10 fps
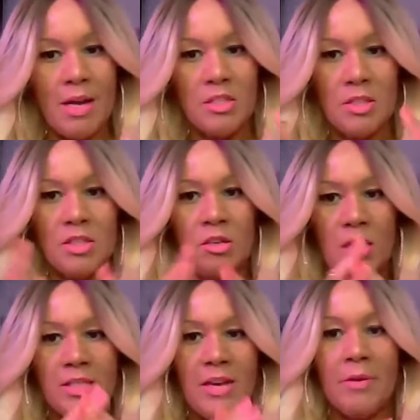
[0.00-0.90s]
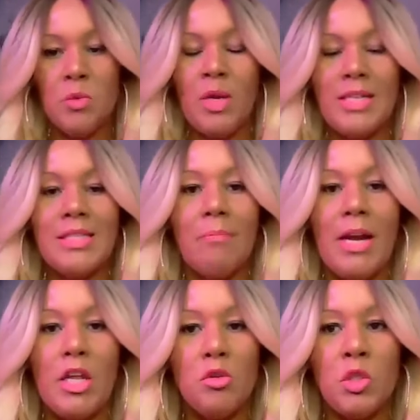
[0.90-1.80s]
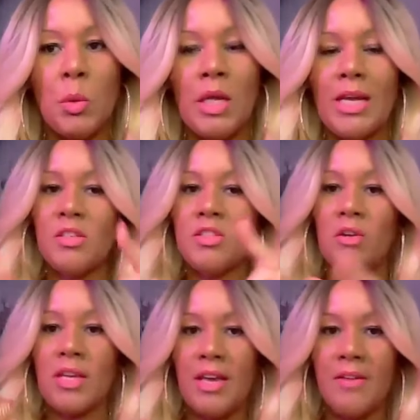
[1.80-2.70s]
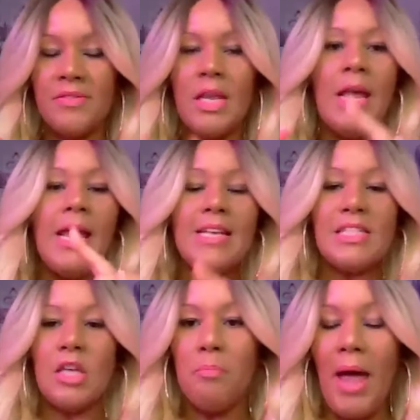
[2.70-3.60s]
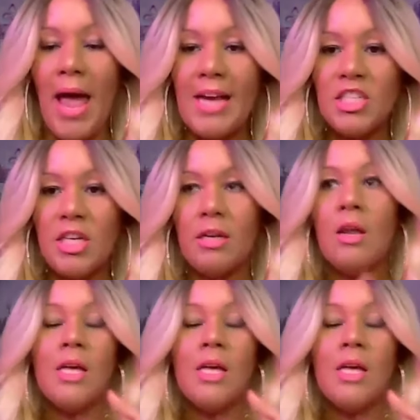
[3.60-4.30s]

because there's a difference between somebody who's doing it because it's their gift, it's their passion.